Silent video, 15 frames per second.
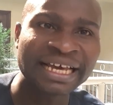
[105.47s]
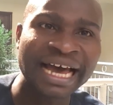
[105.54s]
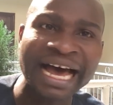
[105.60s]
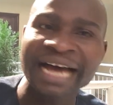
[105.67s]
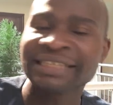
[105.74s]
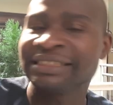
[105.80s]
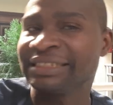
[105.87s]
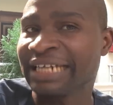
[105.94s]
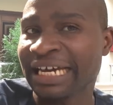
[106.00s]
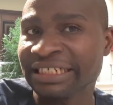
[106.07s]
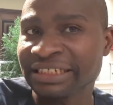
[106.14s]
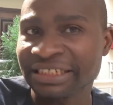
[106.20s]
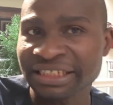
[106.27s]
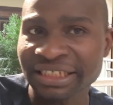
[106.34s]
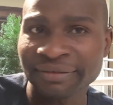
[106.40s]
And in
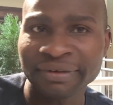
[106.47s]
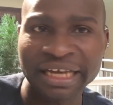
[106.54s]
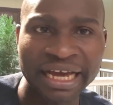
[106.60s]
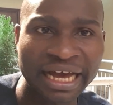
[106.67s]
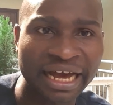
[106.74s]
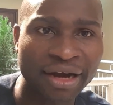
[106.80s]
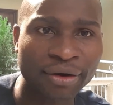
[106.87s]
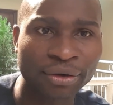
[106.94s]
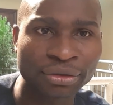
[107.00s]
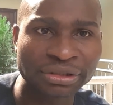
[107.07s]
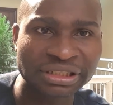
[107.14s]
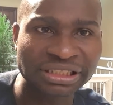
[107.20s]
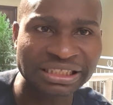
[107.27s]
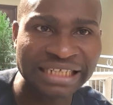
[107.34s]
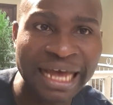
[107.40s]
Nigeria, on
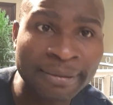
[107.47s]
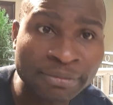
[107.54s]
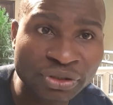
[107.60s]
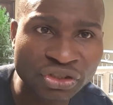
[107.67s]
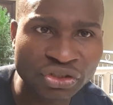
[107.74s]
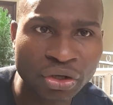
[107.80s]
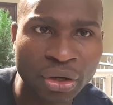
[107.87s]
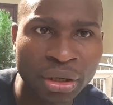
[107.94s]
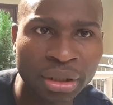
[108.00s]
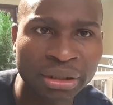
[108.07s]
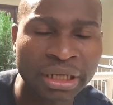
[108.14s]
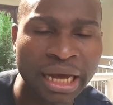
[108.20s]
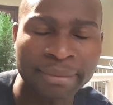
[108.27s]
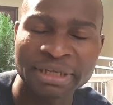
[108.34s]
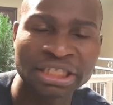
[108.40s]

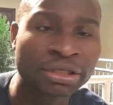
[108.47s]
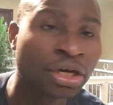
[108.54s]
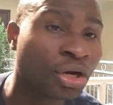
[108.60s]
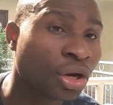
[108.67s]
Samsung, I mean,